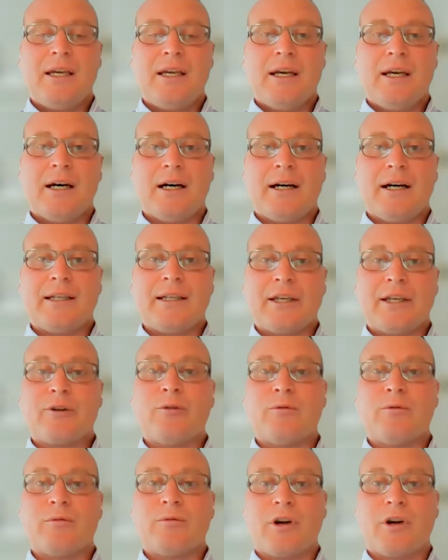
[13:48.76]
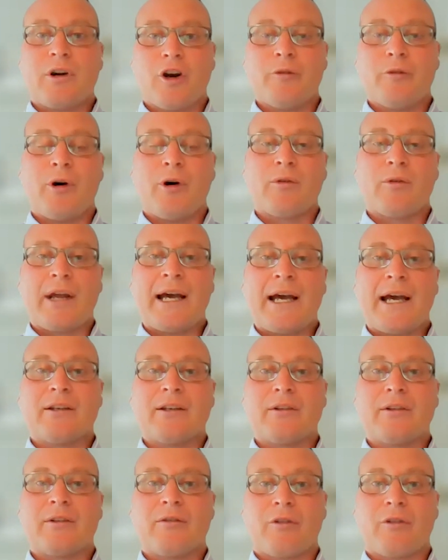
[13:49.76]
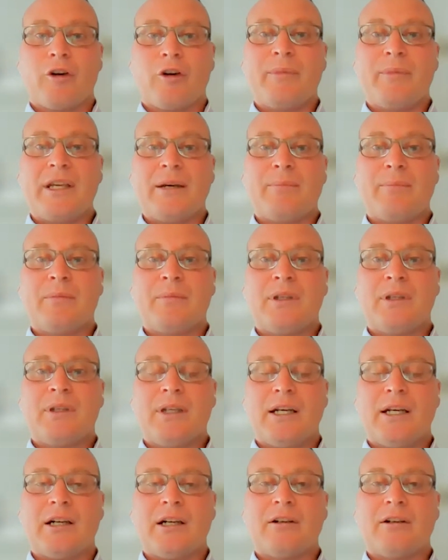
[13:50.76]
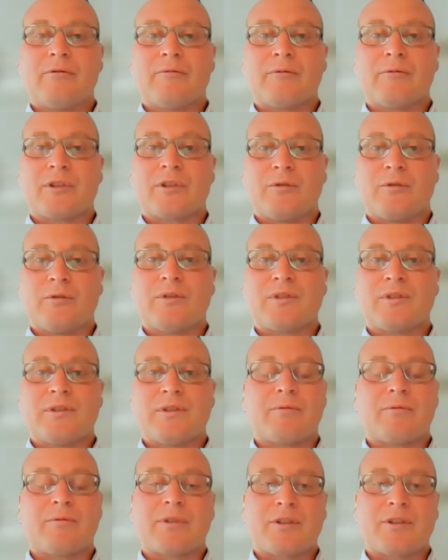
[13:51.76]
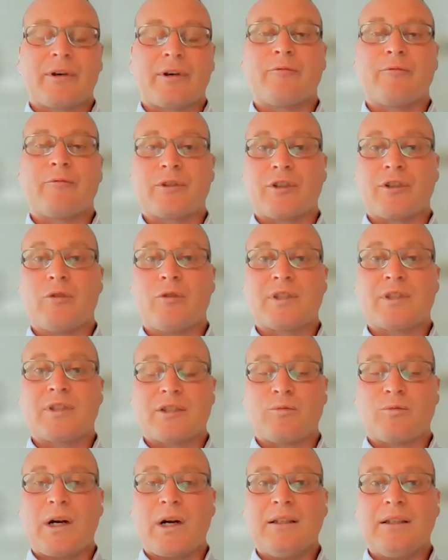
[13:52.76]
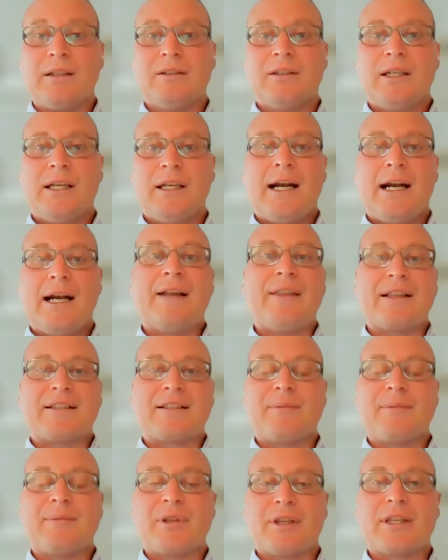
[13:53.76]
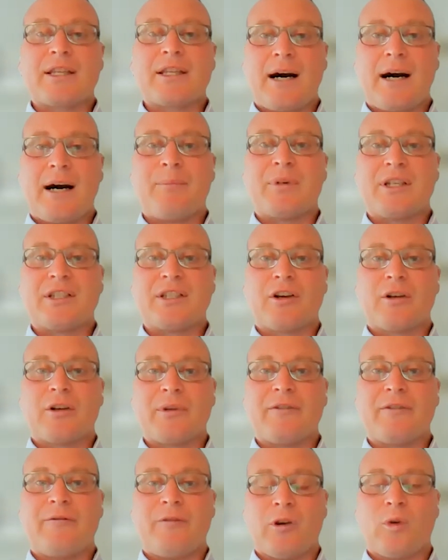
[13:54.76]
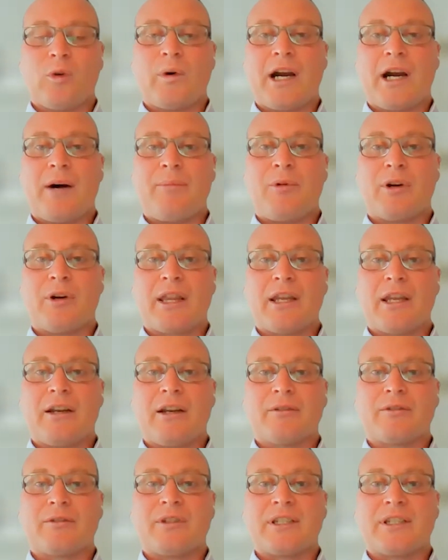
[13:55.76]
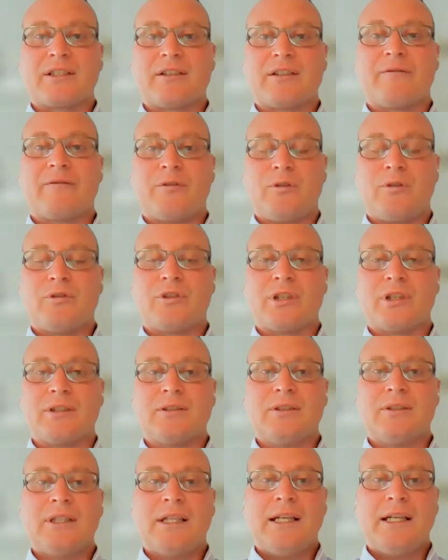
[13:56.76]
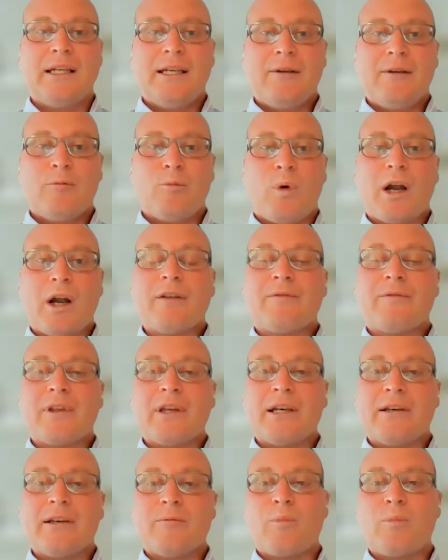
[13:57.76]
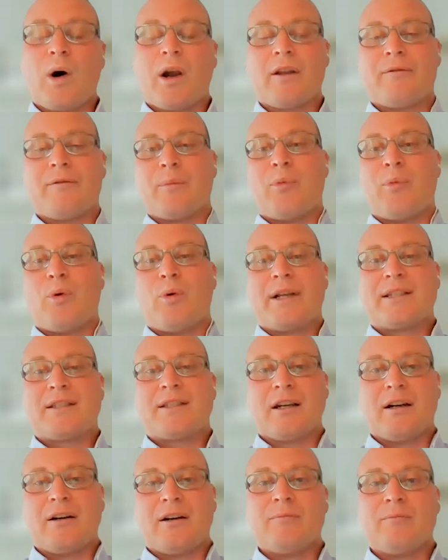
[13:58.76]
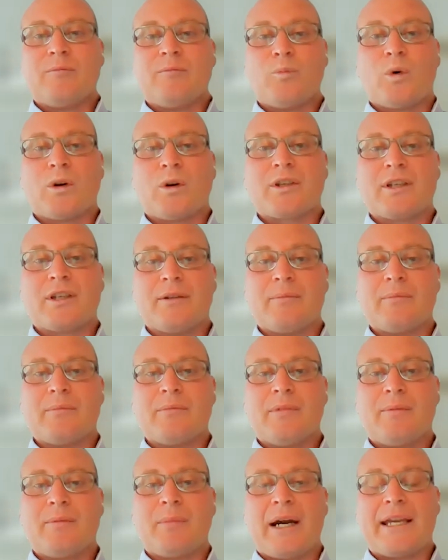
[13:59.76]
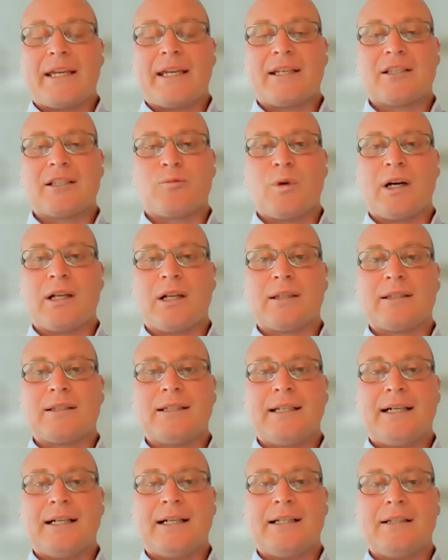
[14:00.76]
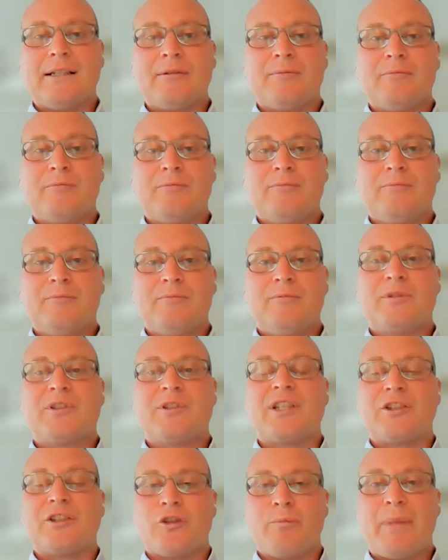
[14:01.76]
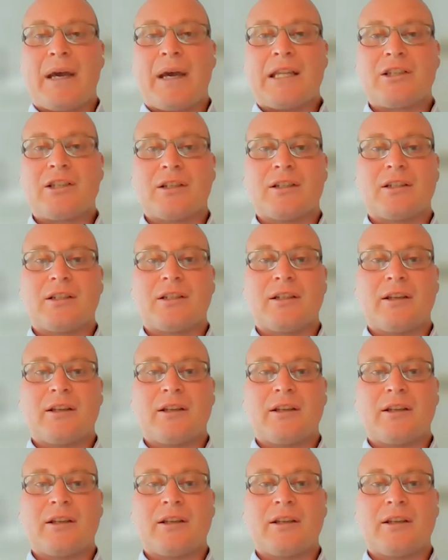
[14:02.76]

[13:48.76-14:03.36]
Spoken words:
nickel, cobalt, and chromium results as well. And that's something that the company is going to be following up on in the not-too-distant future. One of the points that I wanted to make as well, since you mentioned,